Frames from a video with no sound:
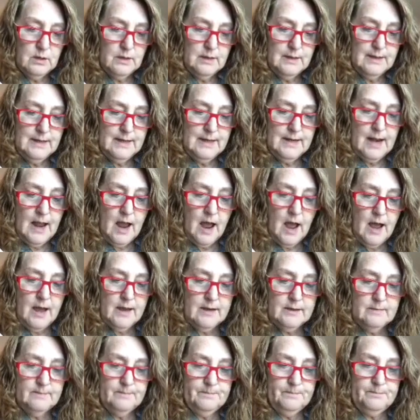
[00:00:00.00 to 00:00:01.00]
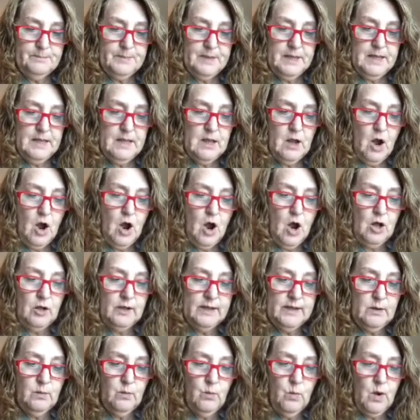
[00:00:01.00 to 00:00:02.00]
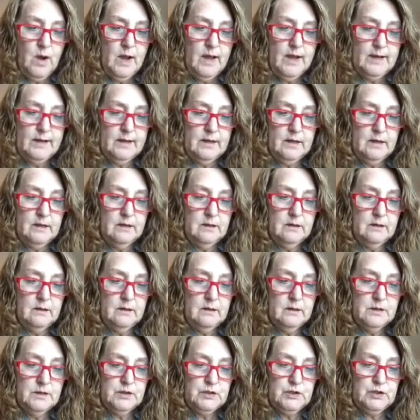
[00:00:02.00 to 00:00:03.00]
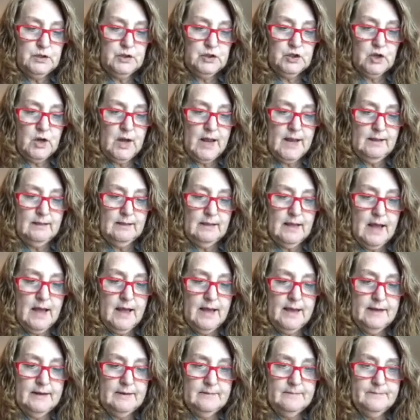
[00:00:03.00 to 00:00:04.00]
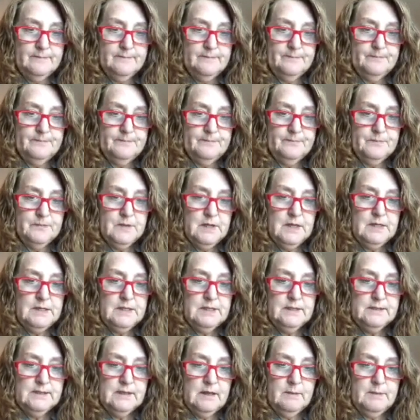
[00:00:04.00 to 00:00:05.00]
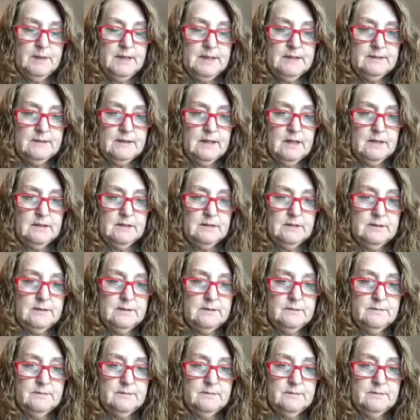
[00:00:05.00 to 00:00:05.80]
not be all in one straight line. Does that make sense?